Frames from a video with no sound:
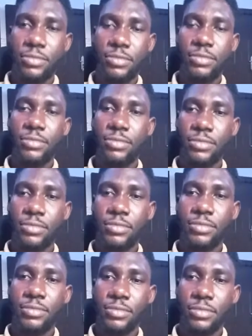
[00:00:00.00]

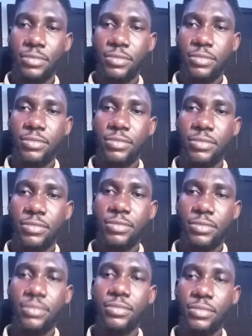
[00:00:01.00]

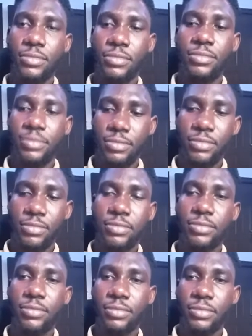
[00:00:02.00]

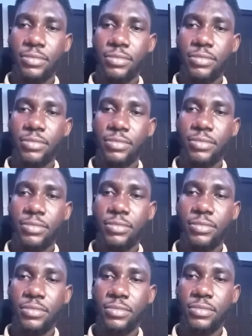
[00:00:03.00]

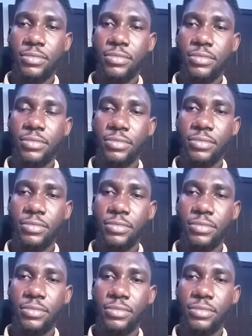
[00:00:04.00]

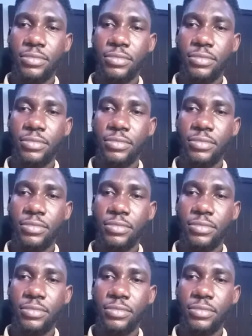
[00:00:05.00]
This person isn't speaking.